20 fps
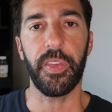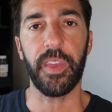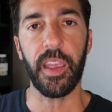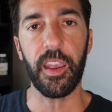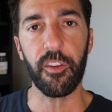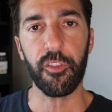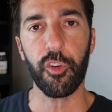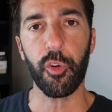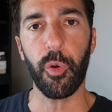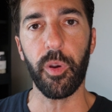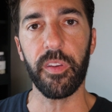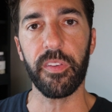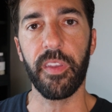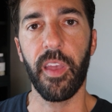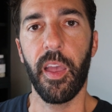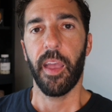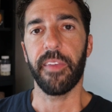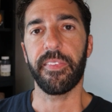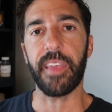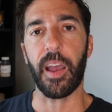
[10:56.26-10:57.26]
The issue is
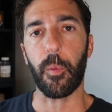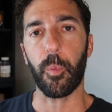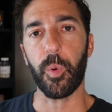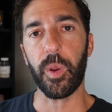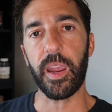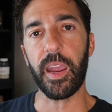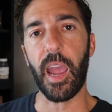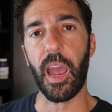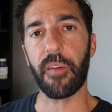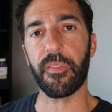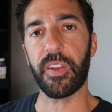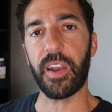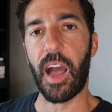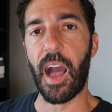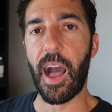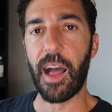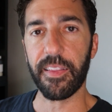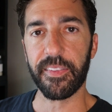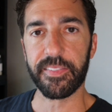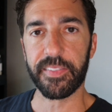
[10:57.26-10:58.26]
that we have an
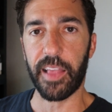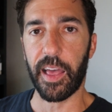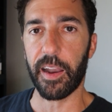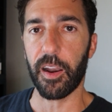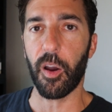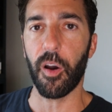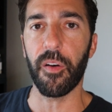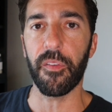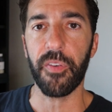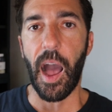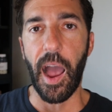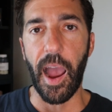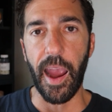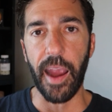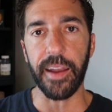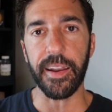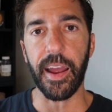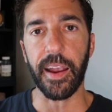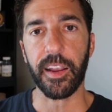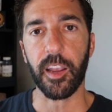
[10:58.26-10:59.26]
onslaught of
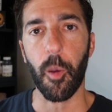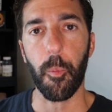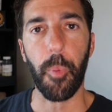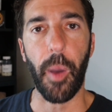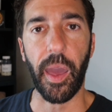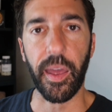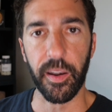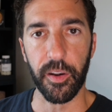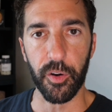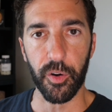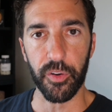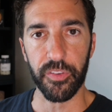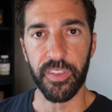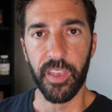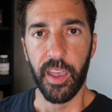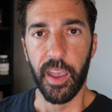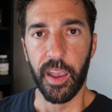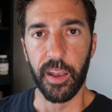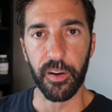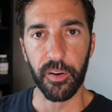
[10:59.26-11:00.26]
iodine competitors
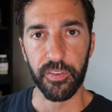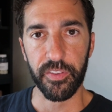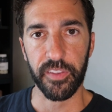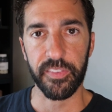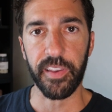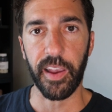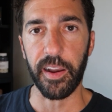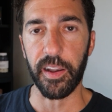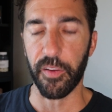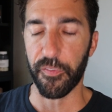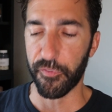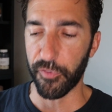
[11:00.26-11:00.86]
in our society.